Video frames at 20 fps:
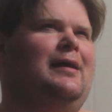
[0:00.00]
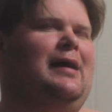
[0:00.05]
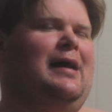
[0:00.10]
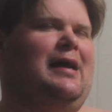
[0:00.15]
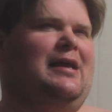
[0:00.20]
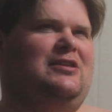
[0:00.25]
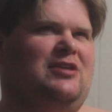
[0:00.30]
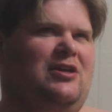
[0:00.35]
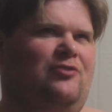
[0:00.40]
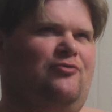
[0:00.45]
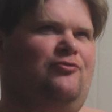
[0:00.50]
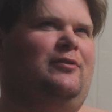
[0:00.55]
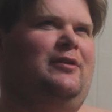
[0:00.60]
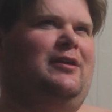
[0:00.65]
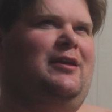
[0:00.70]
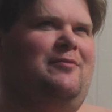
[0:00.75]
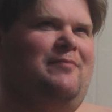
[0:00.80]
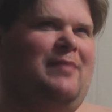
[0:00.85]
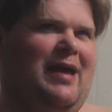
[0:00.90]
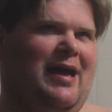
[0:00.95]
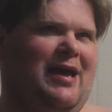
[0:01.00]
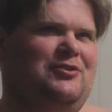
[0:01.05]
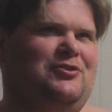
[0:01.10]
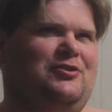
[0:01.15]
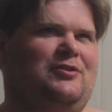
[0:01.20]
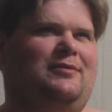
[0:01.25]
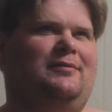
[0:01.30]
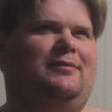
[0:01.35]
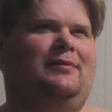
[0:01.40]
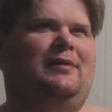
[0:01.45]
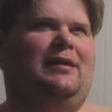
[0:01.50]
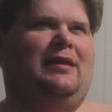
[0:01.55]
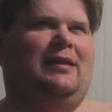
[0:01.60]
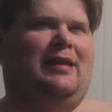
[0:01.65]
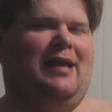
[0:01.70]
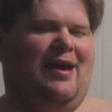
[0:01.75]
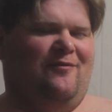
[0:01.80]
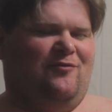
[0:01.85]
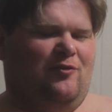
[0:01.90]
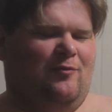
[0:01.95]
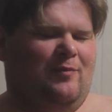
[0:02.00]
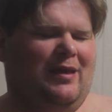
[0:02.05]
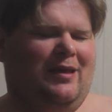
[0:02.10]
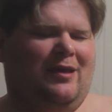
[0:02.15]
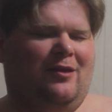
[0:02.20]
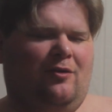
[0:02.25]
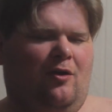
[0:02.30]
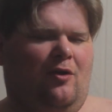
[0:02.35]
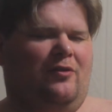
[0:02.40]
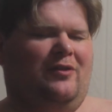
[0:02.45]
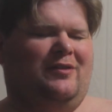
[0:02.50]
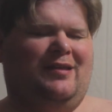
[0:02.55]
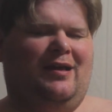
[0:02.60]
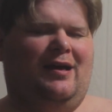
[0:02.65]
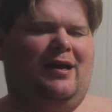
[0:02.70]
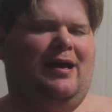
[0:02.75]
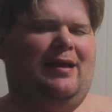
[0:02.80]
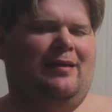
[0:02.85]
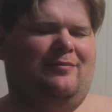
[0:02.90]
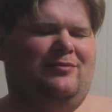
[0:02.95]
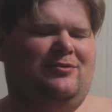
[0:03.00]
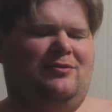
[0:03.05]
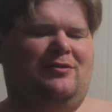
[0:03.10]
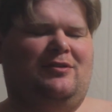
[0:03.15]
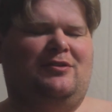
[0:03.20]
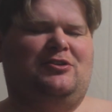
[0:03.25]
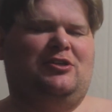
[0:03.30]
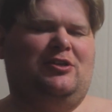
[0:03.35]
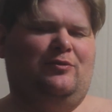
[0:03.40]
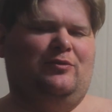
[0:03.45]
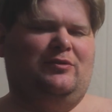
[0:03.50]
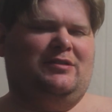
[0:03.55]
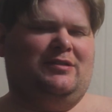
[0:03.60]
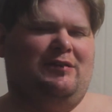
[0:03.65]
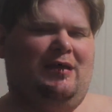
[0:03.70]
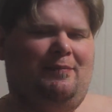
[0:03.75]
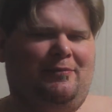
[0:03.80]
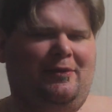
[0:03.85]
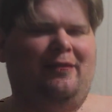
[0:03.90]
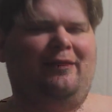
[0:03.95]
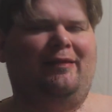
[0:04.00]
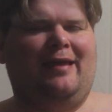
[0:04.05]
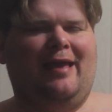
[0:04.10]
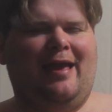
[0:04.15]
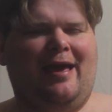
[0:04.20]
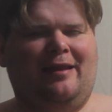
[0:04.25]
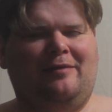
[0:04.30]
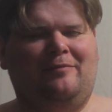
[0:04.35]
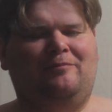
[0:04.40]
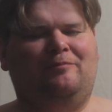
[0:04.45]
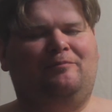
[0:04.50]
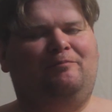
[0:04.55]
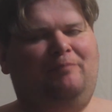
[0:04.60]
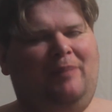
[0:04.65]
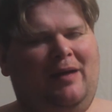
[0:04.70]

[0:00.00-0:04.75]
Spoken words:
I generally imagine he'd have to make it all the time so that she would stop yelling at him.